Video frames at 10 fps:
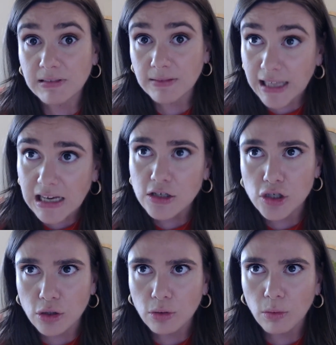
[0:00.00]
lead
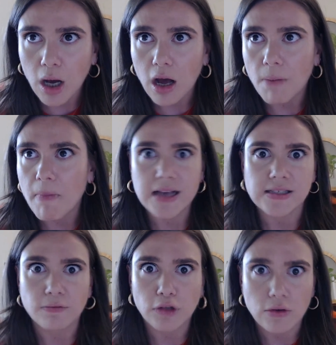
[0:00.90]
to a
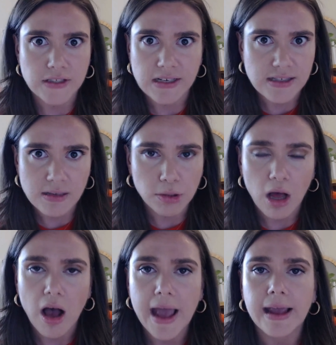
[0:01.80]
massive loss in
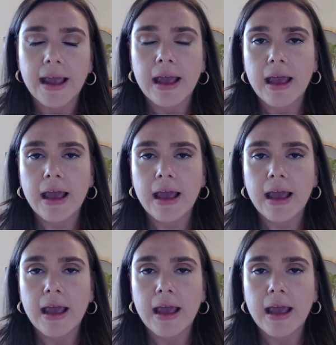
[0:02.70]
supply